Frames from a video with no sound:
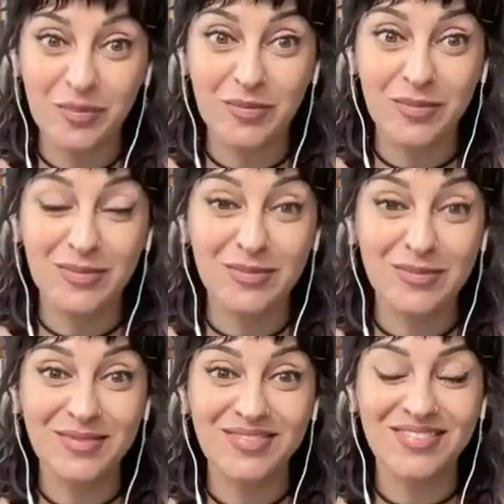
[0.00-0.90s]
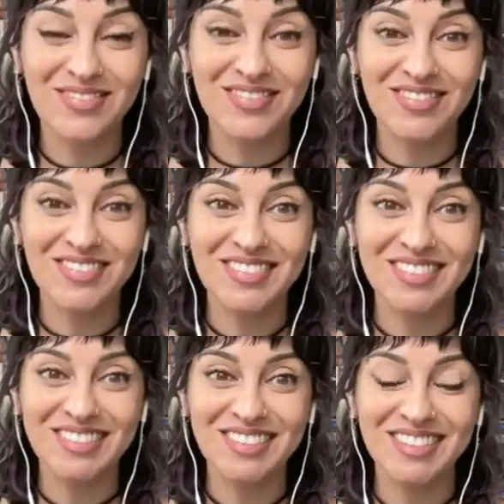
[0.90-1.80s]

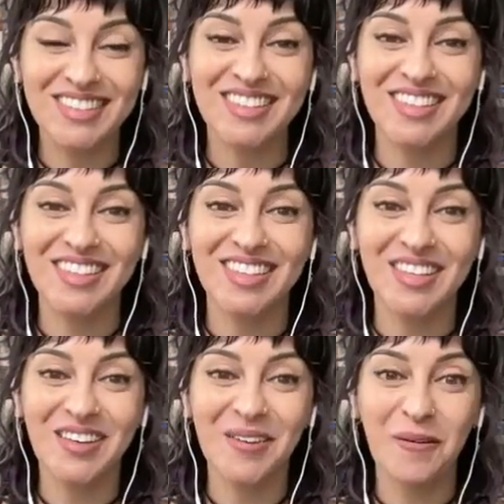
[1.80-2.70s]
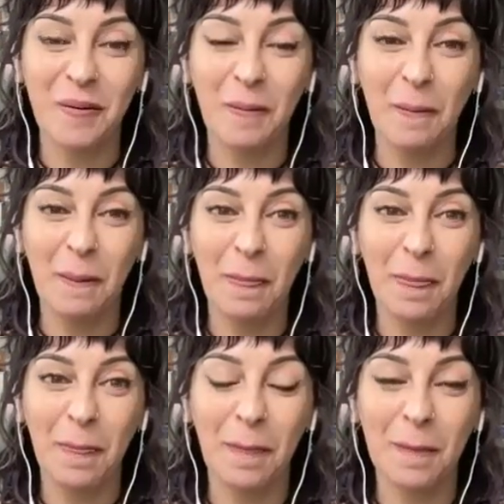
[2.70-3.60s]

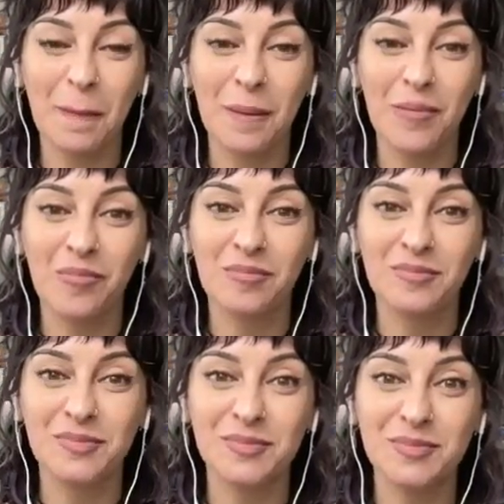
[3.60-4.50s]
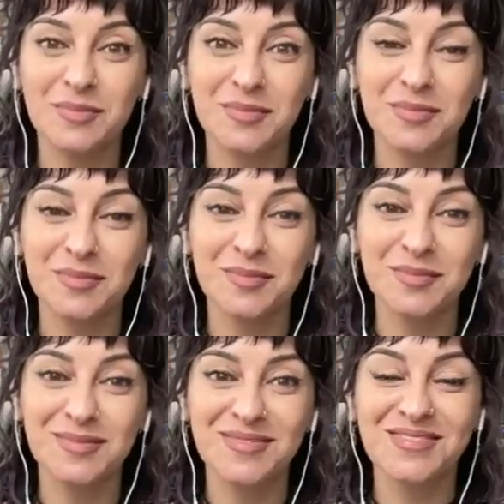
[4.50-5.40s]

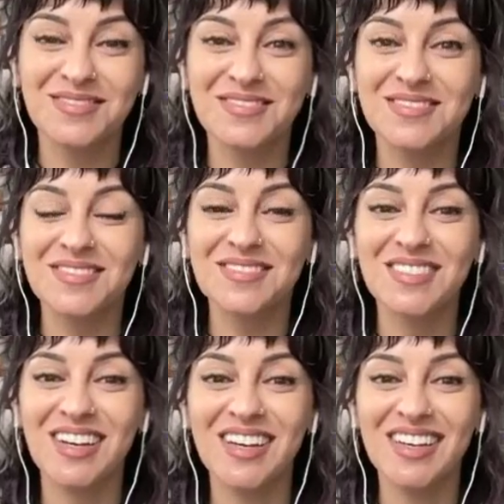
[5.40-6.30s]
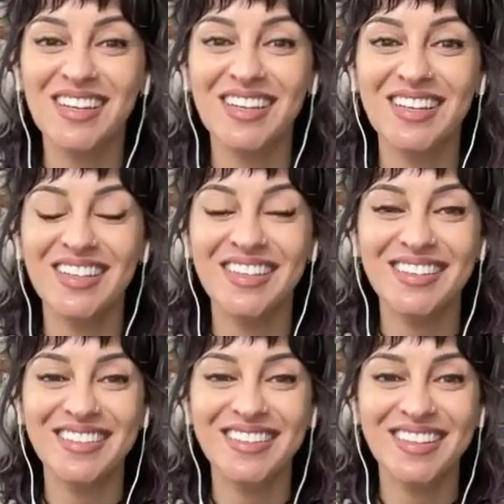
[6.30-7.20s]

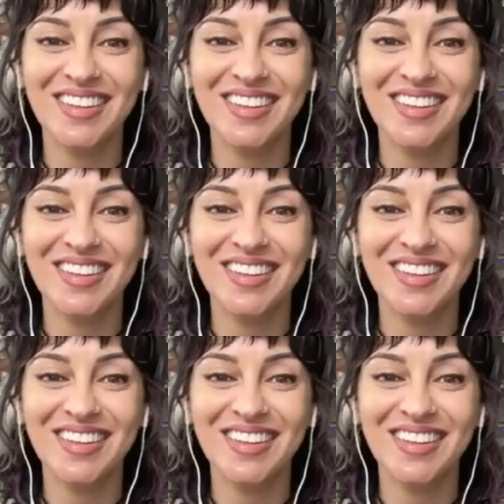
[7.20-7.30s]
The person shown says nothing.